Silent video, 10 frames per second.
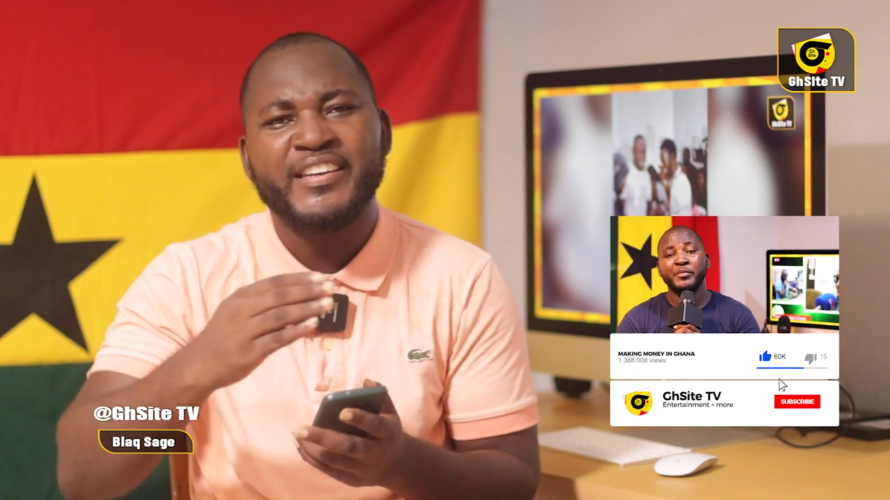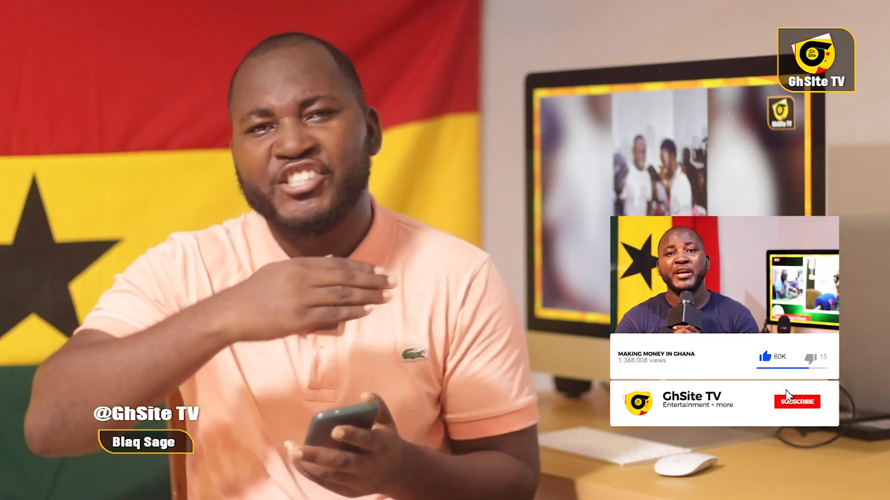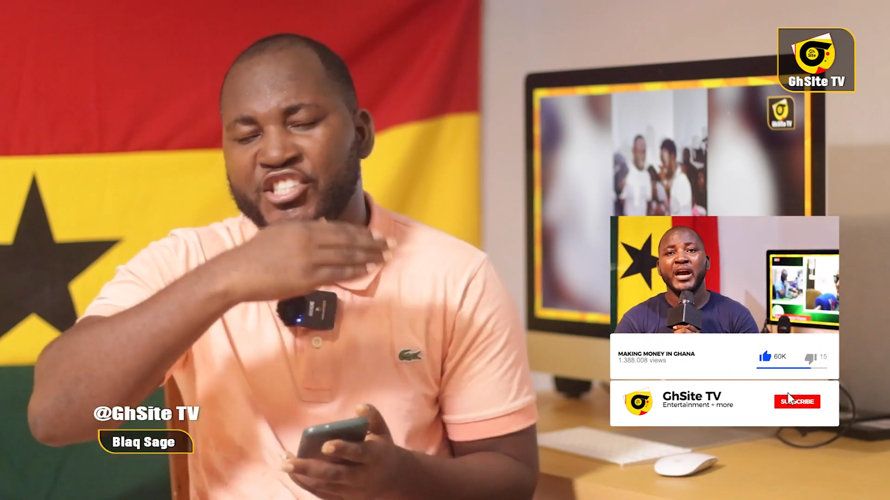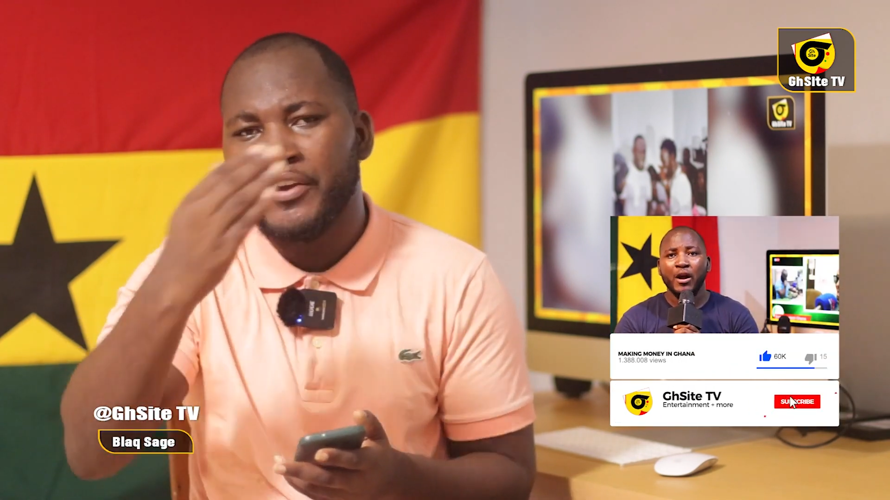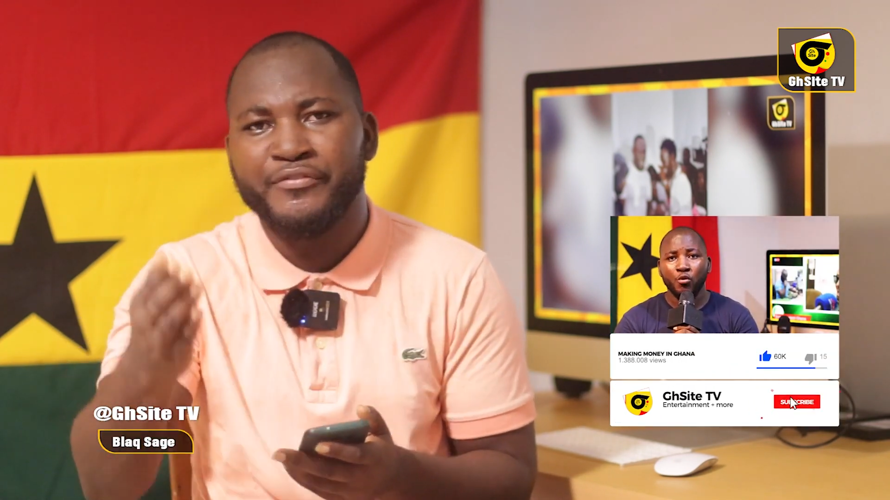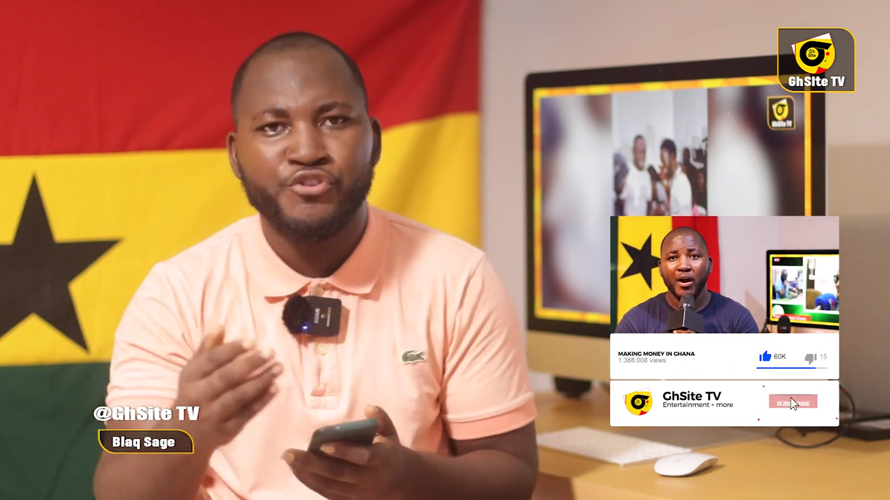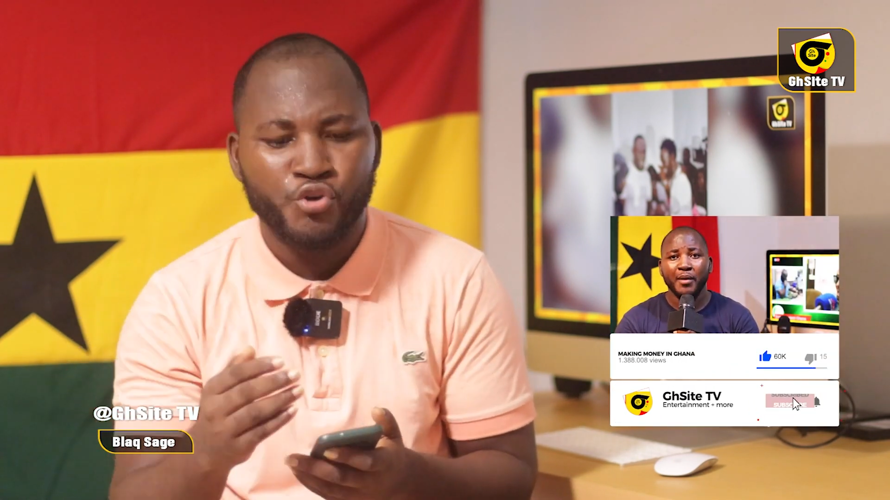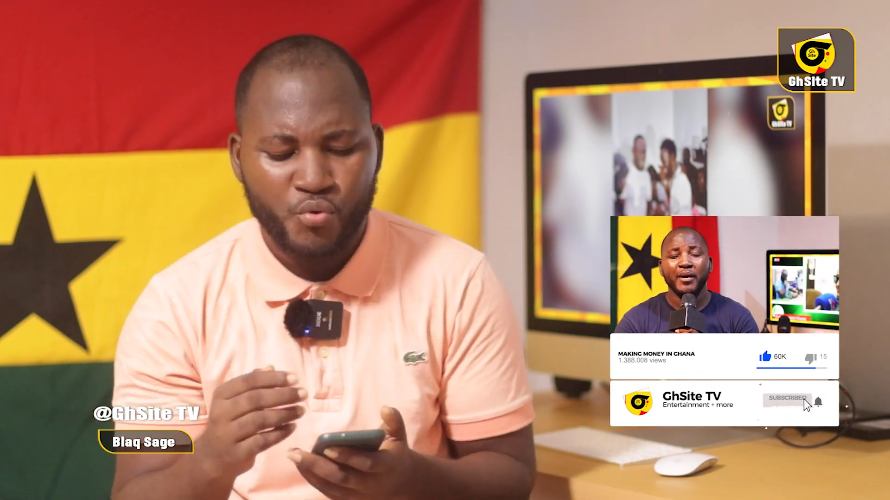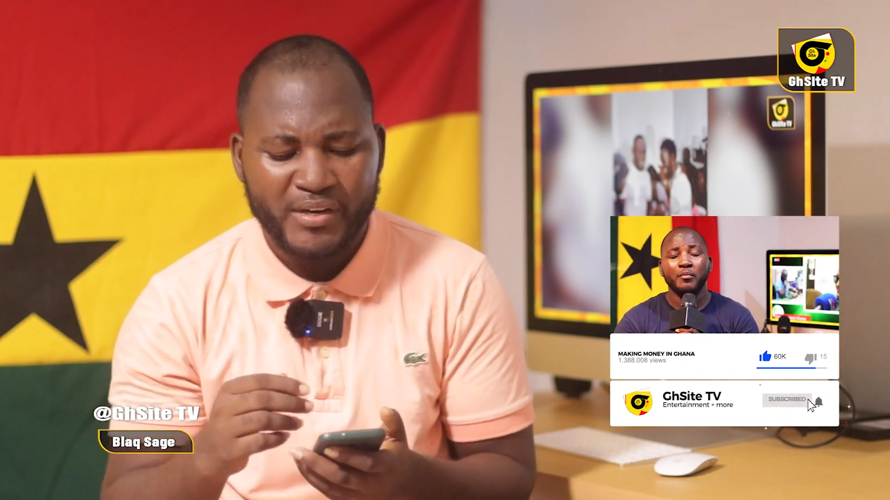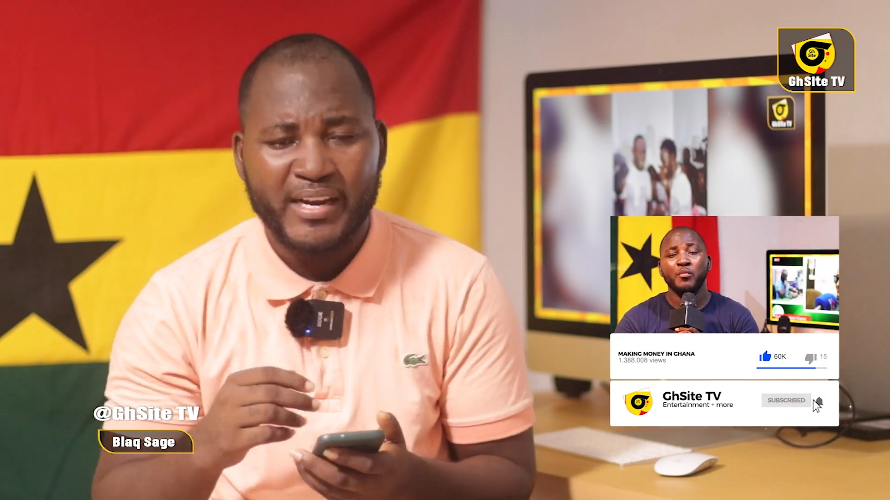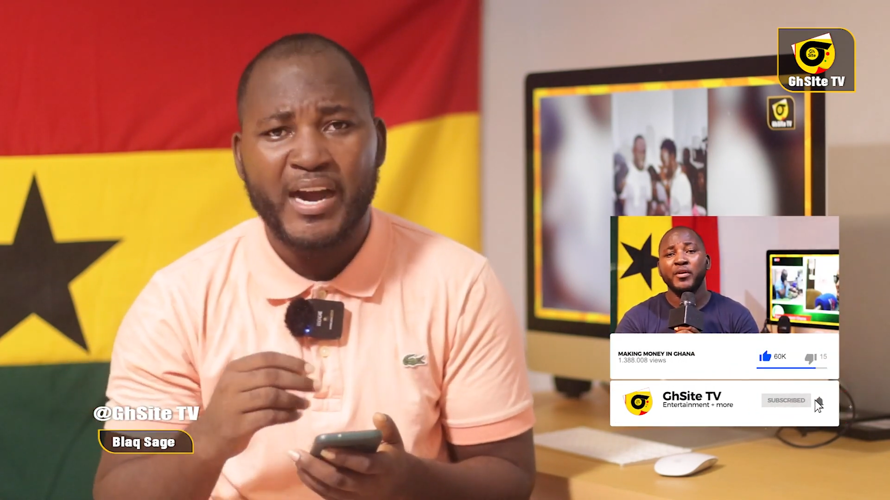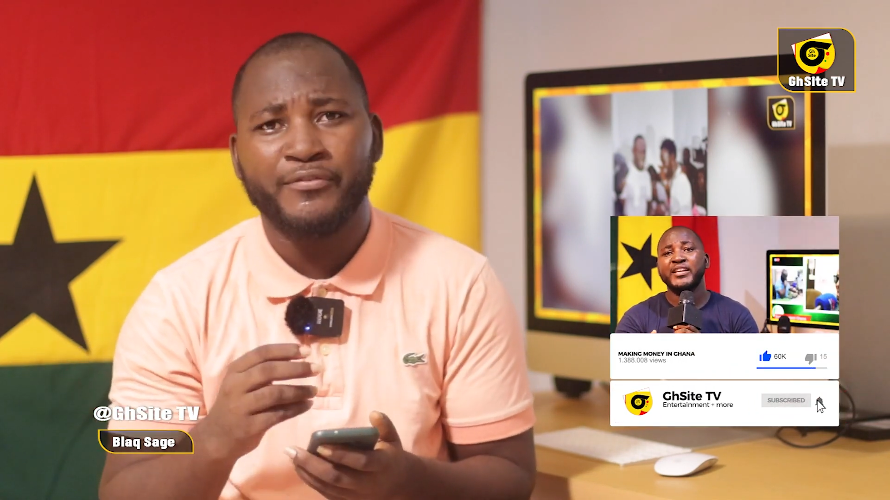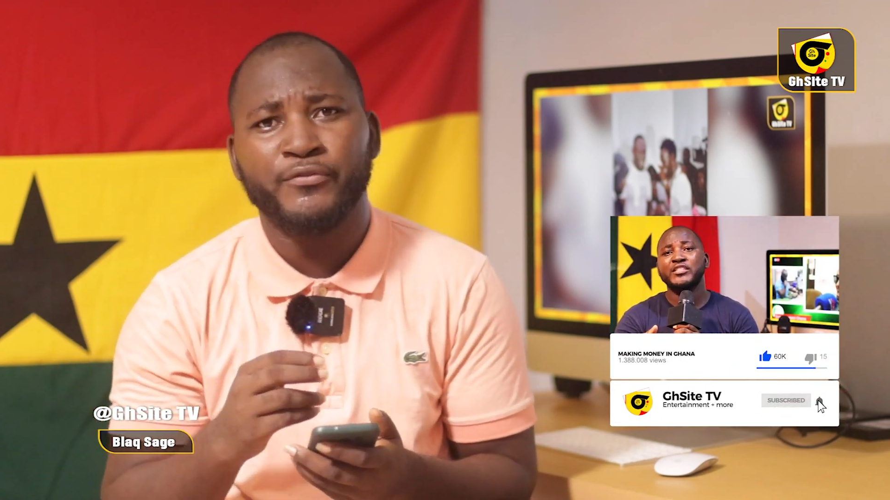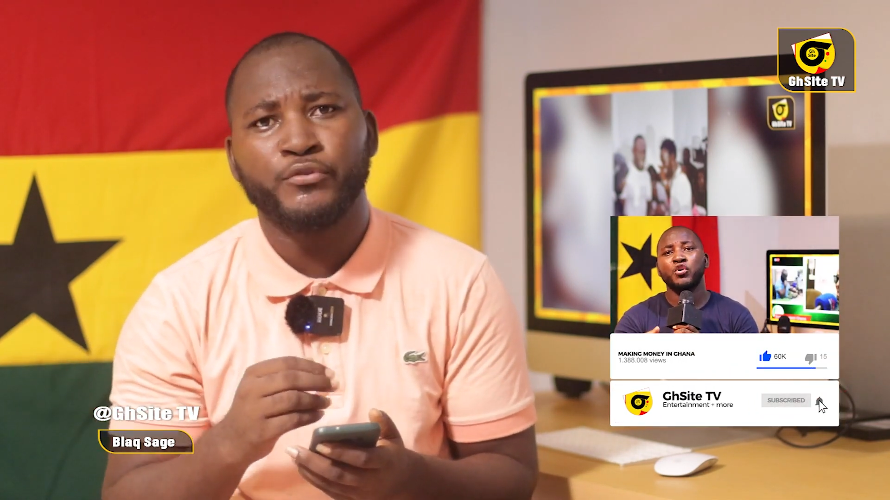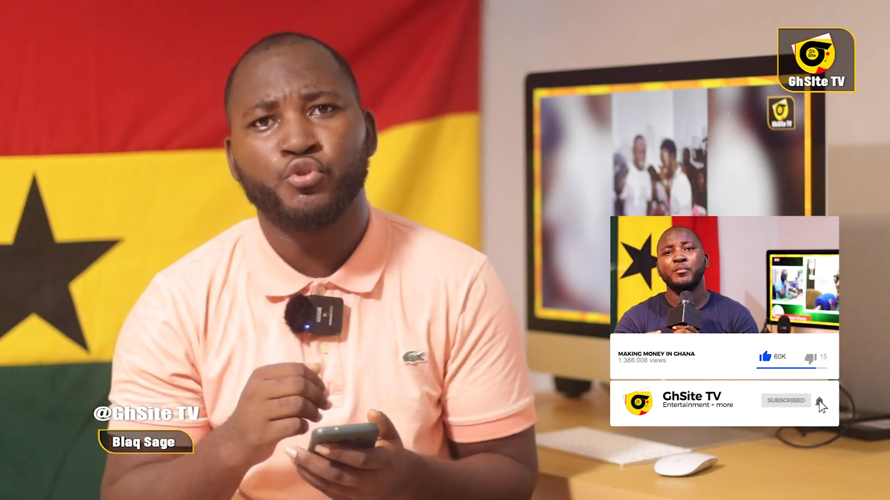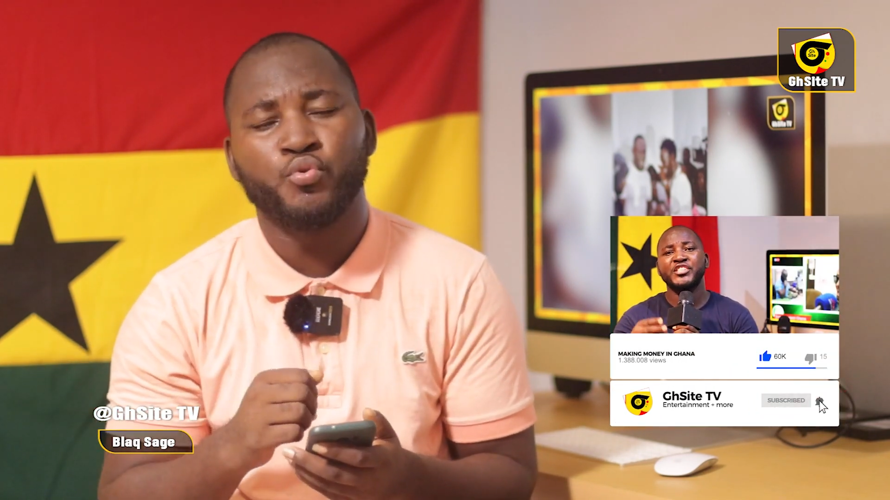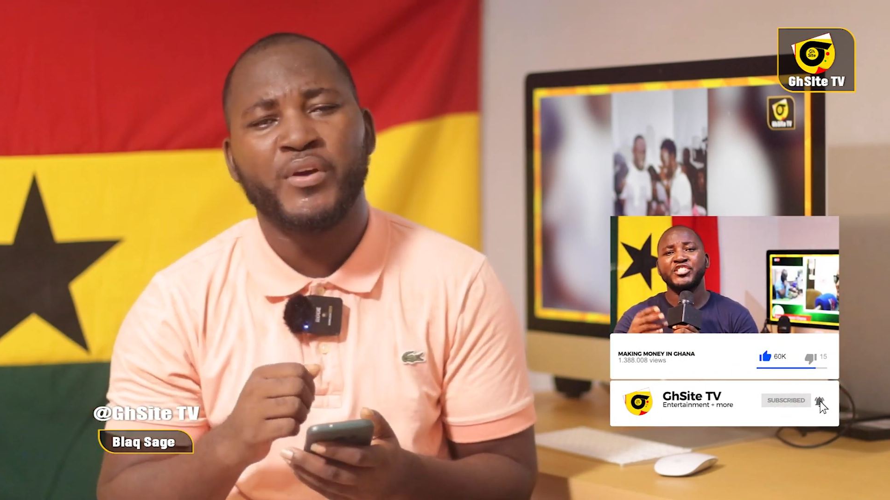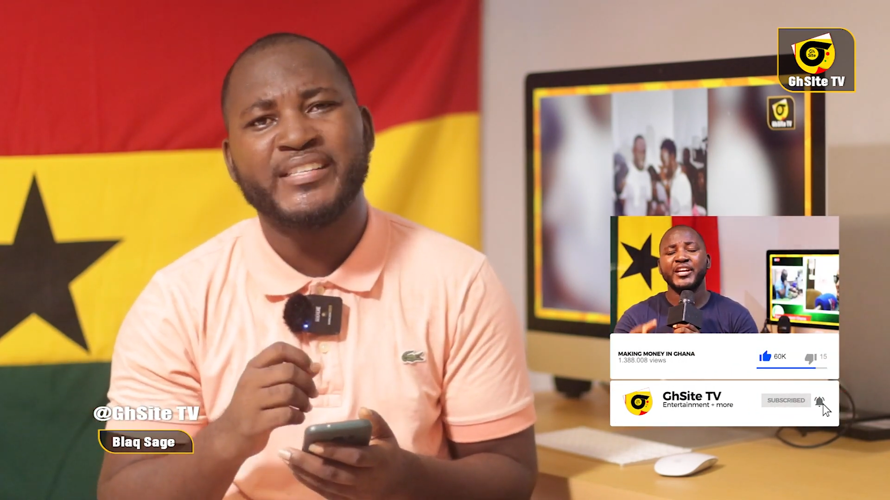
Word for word: Let's share video we na afofroso